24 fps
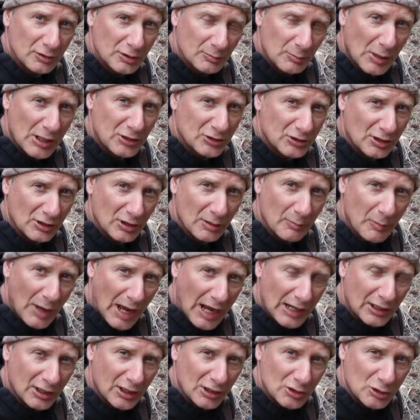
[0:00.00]
especially in the
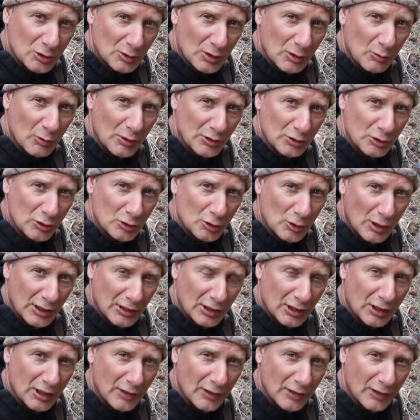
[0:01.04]
backcountry when you're trying to